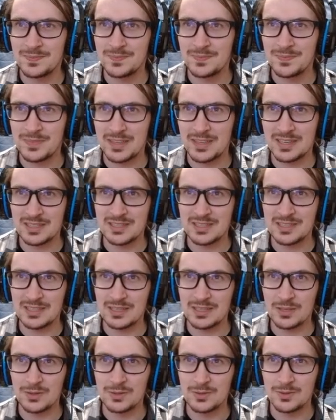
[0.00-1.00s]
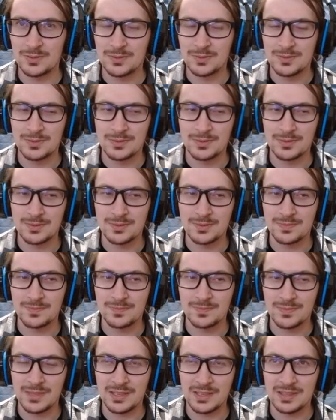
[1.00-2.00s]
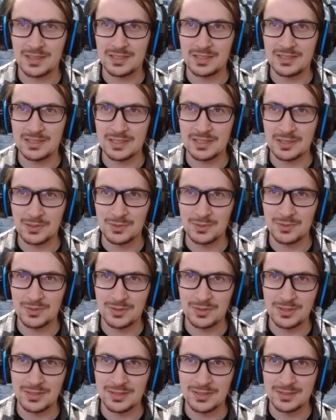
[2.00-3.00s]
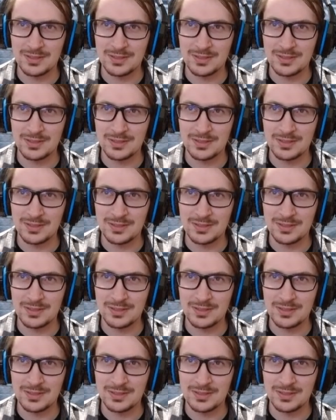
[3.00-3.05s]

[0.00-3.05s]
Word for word: Like Deku. Like the Deku tree.